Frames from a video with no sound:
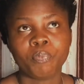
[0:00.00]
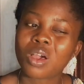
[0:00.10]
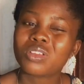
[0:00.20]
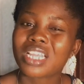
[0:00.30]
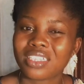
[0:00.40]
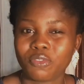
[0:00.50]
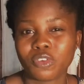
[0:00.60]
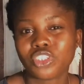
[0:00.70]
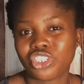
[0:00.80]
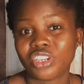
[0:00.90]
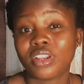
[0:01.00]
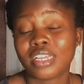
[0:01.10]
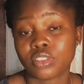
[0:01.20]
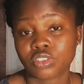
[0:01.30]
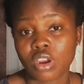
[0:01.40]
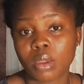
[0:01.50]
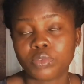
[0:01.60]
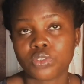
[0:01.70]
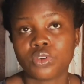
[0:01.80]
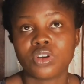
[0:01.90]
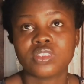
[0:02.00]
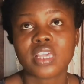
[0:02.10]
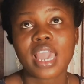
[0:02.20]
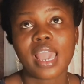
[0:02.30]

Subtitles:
That was like the first channel I subscribed to, because